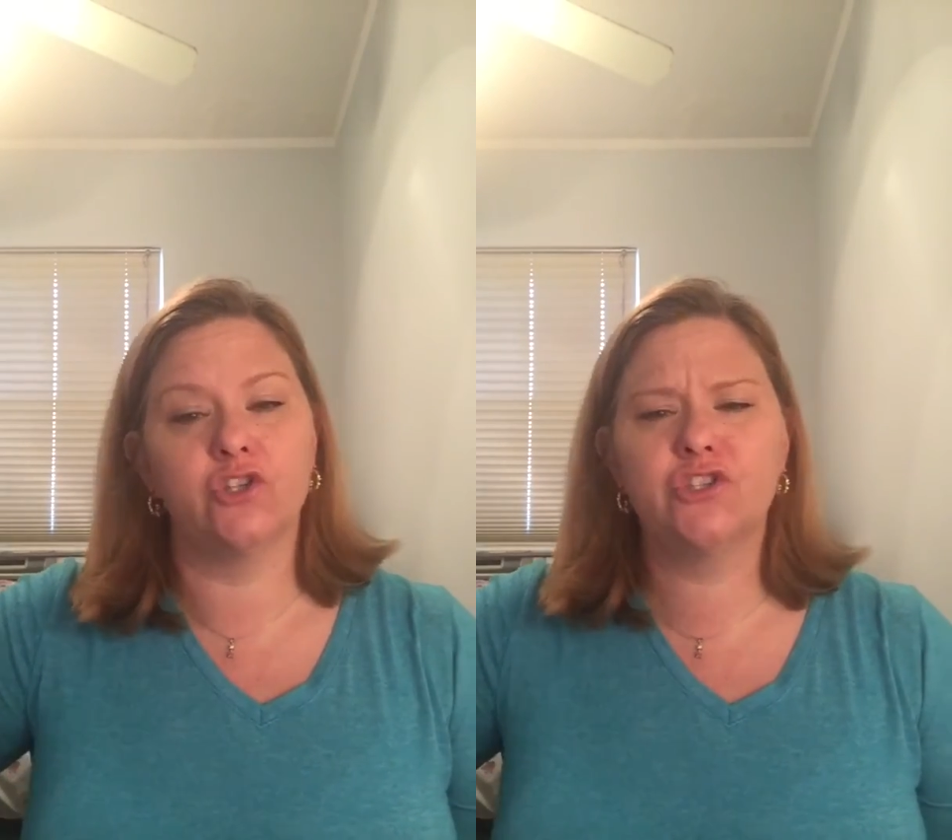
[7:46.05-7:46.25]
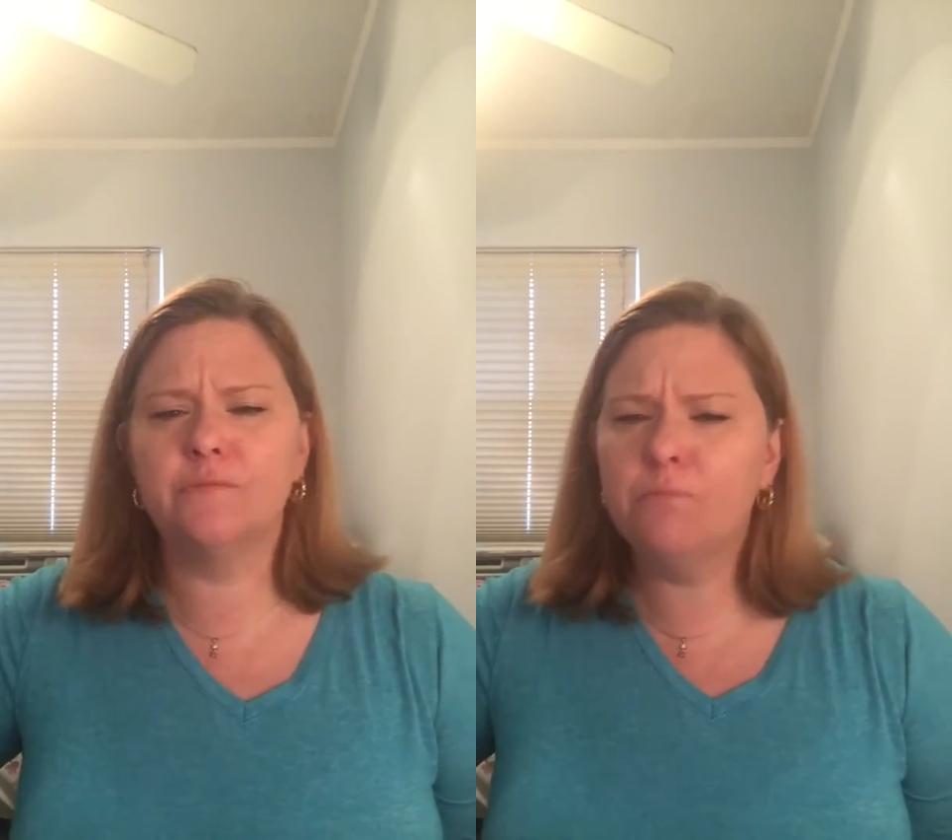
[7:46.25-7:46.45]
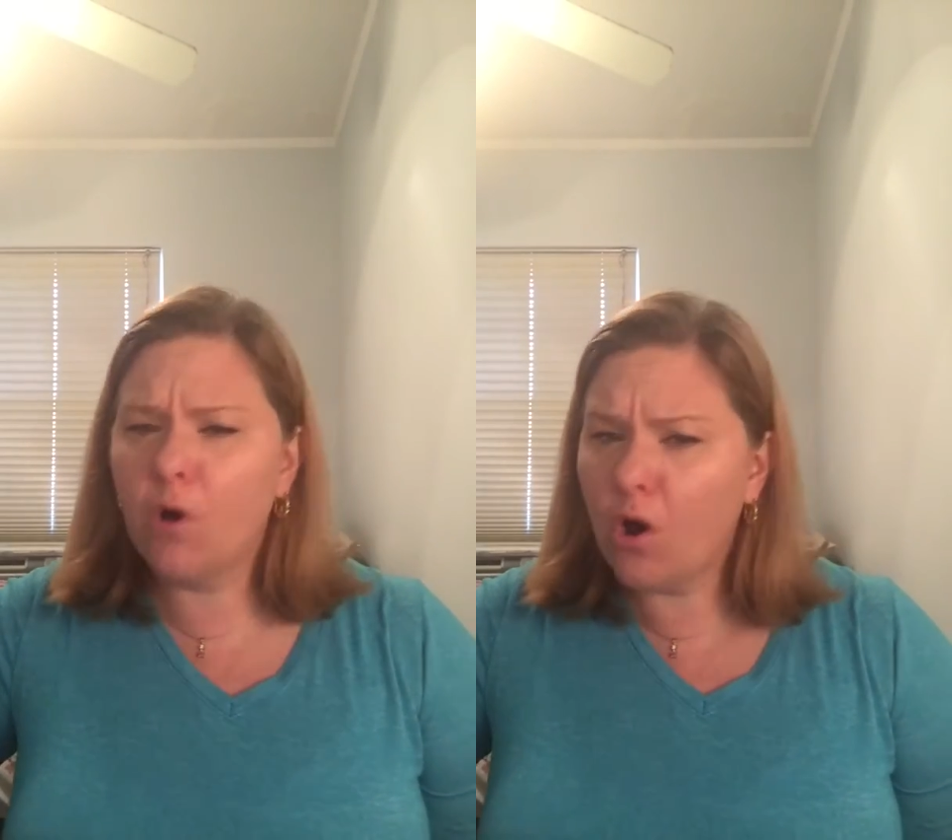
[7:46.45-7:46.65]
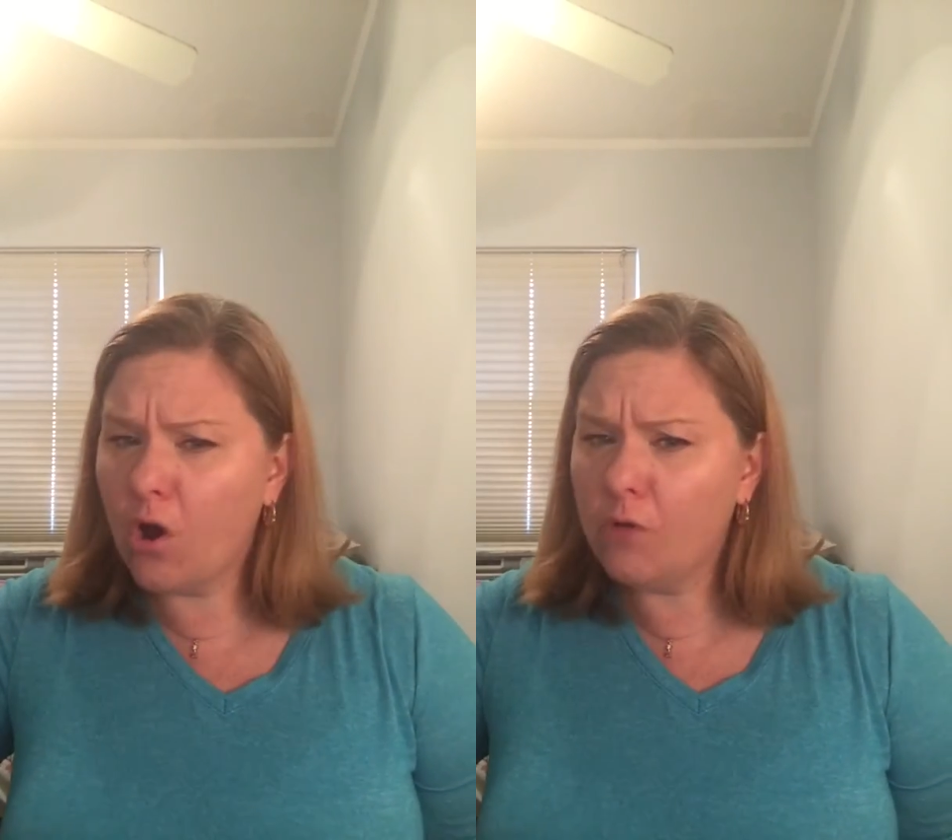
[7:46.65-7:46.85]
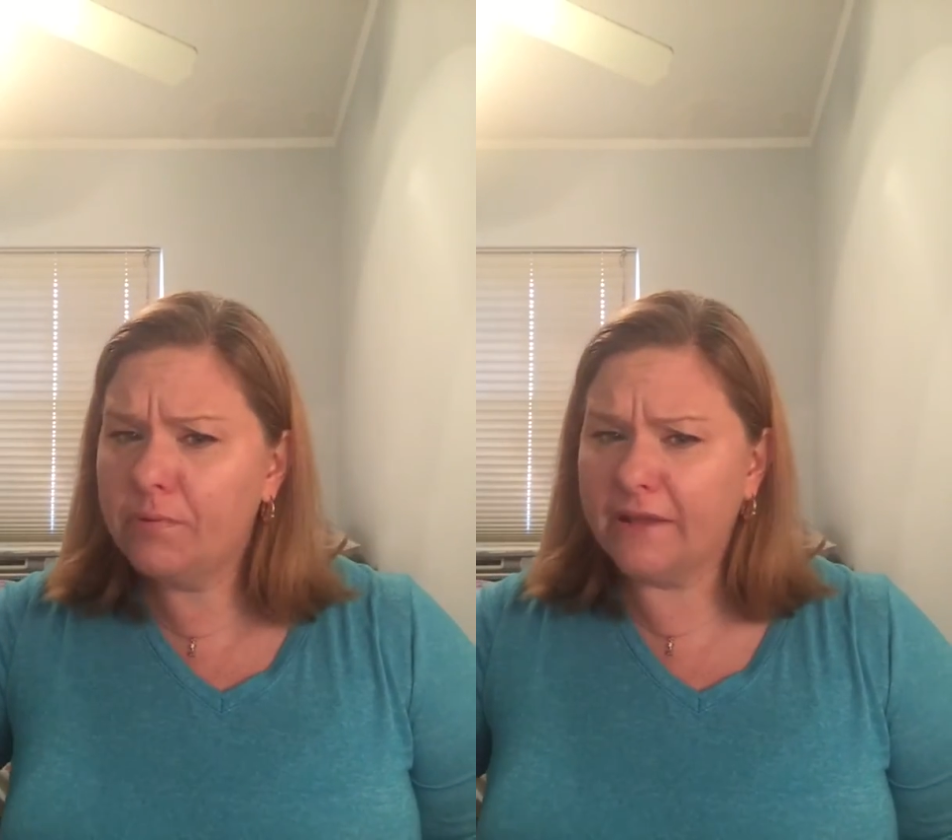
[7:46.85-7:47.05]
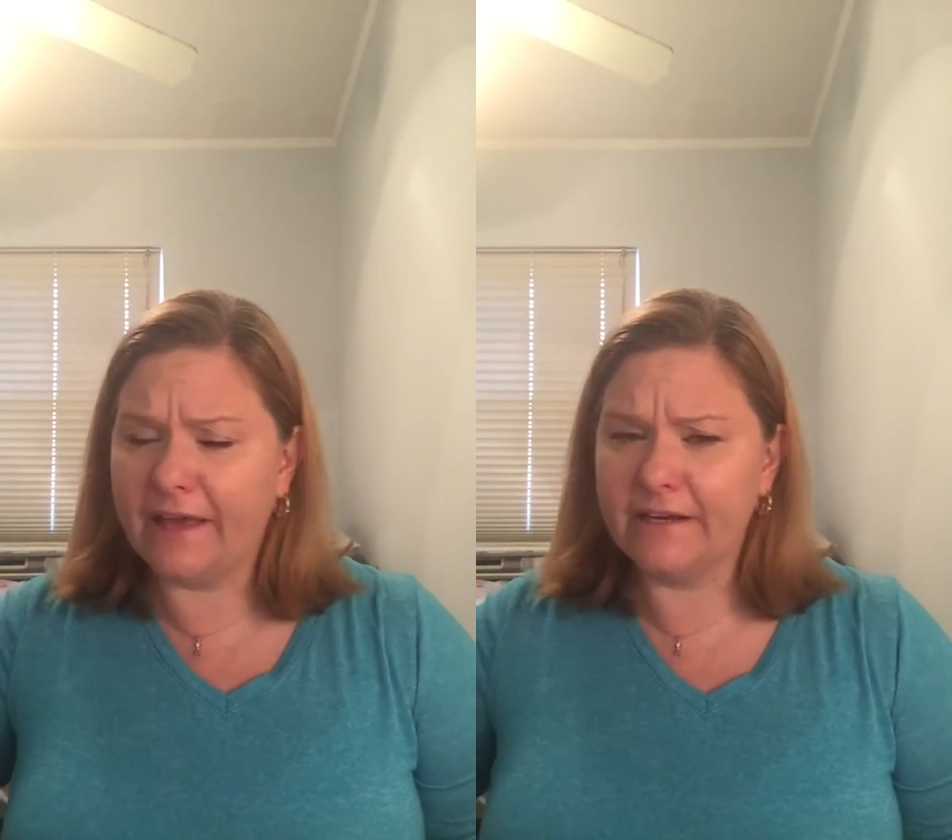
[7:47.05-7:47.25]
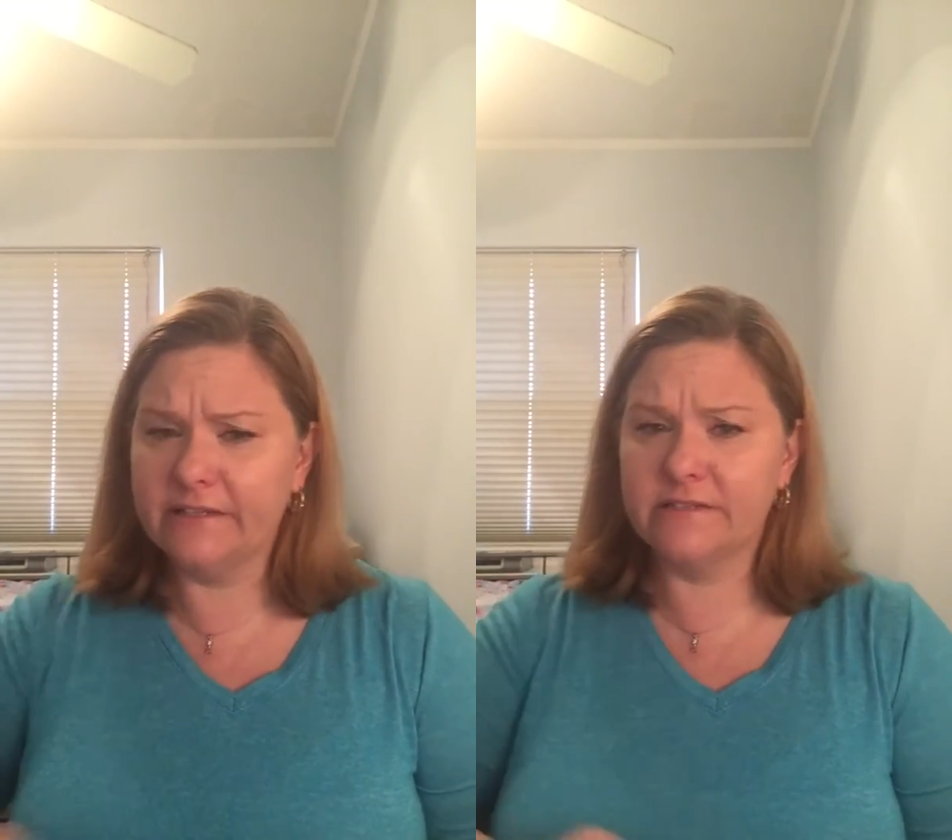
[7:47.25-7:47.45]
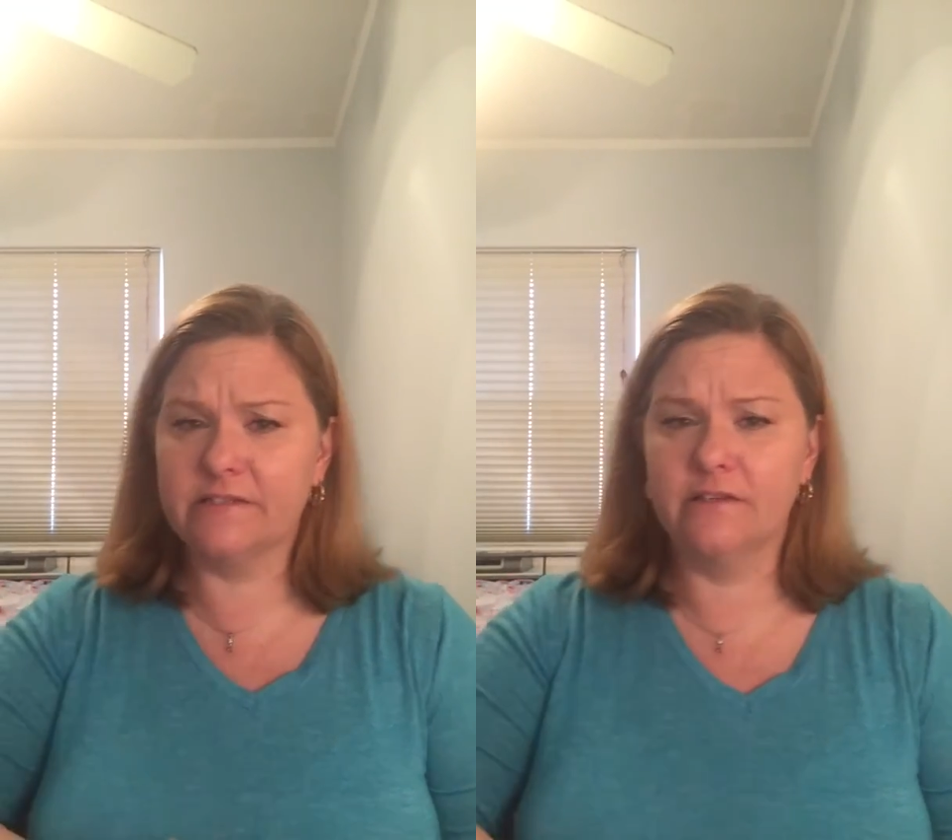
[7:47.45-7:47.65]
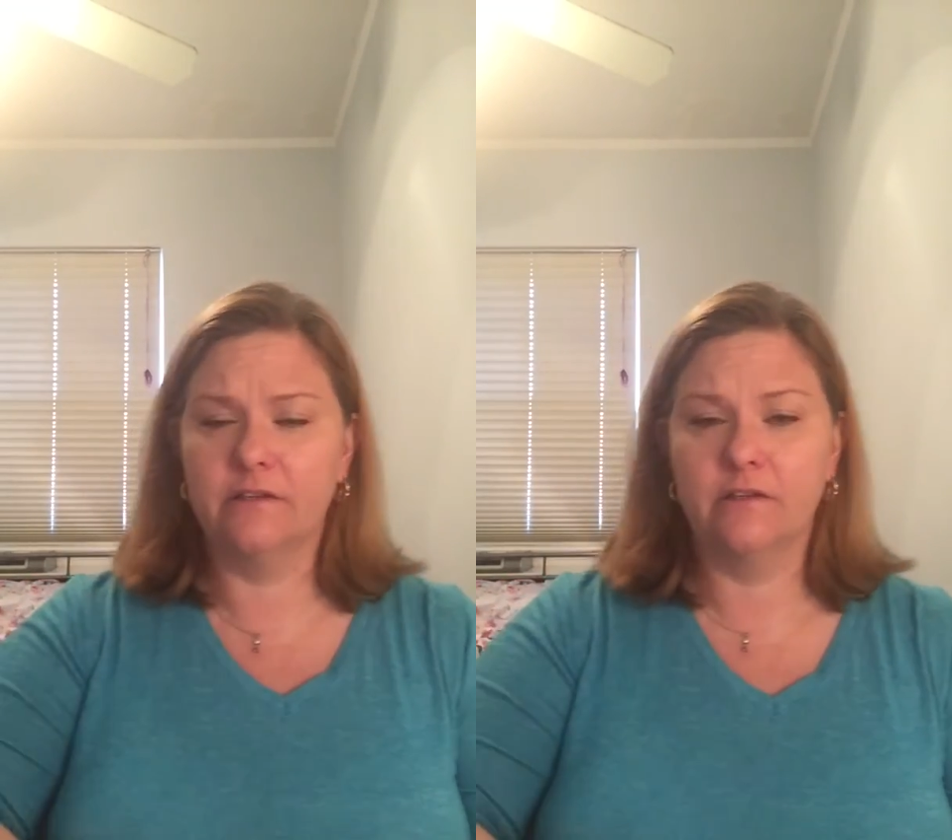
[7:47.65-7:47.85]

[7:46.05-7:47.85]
small planets